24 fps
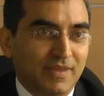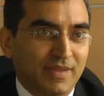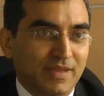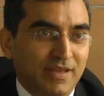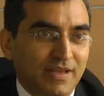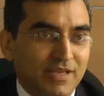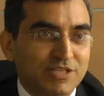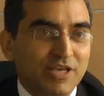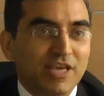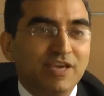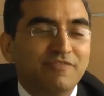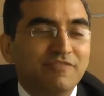
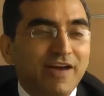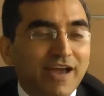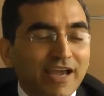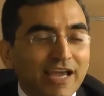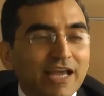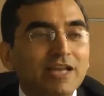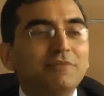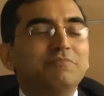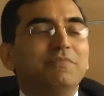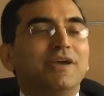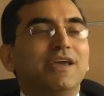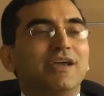So if I
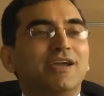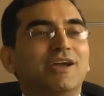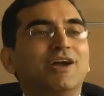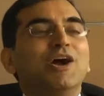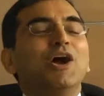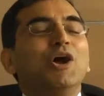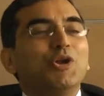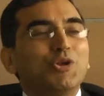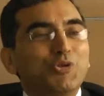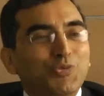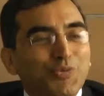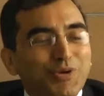can make
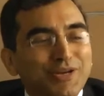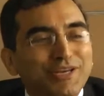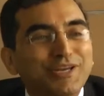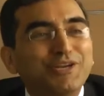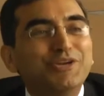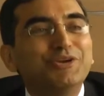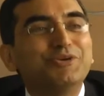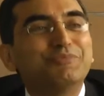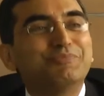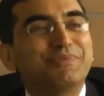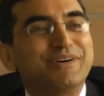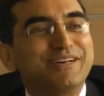
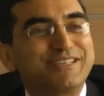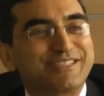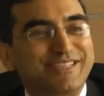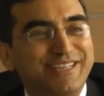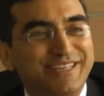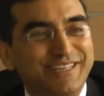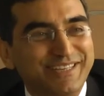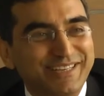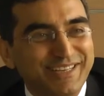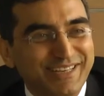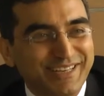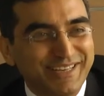
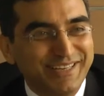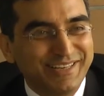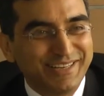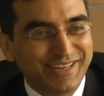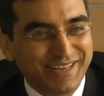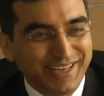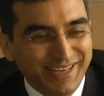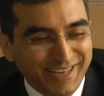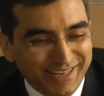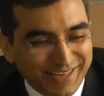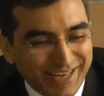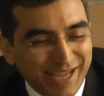
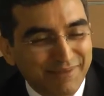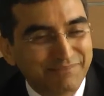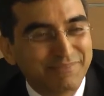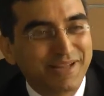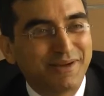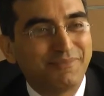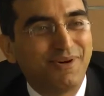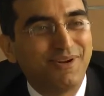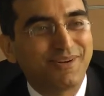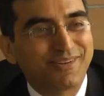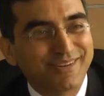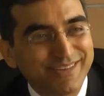22% in Capita
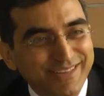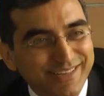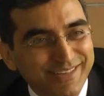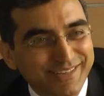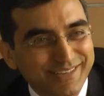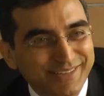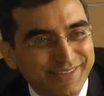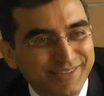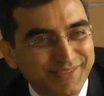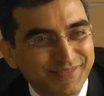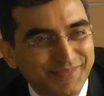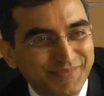Mall
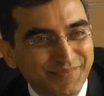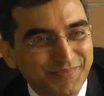REIT,